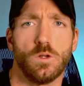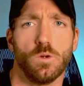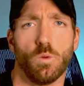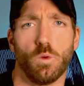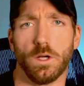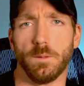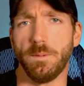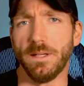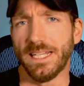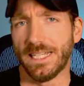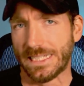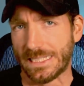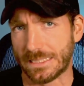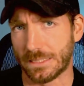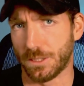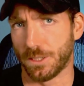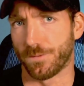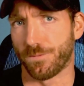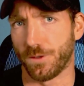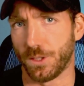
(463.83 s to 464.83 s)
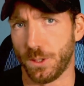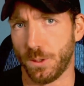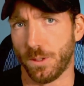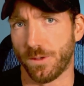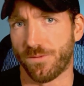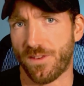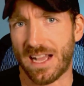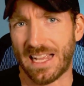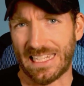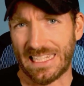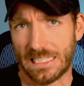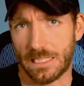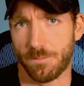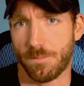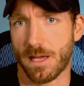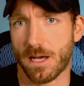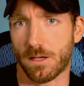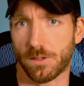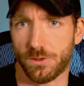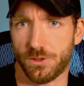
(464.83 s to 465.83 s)
Would it be easier for you if I
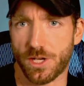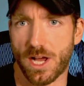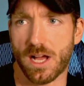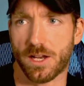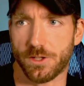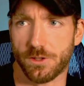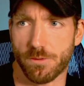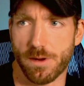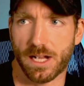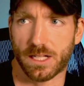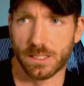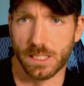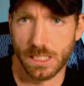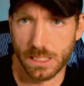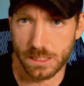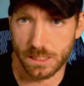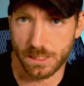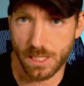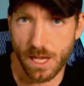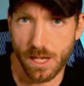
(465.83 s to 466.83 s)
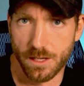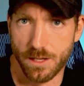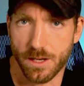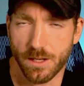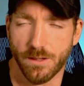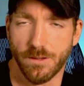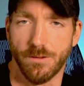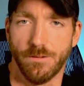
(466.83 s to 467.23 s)
email John directly instead?